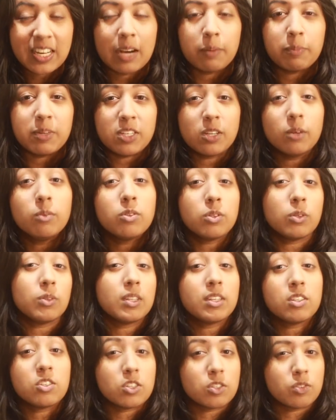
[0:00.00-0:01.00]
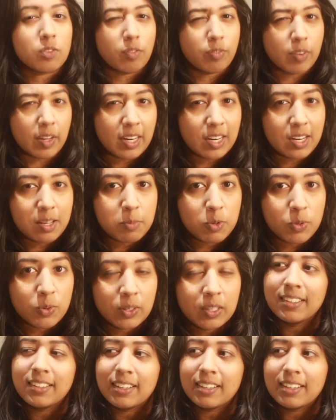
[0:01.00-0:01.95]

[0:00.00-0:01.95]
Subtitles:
and we don't do things just for fun anymore.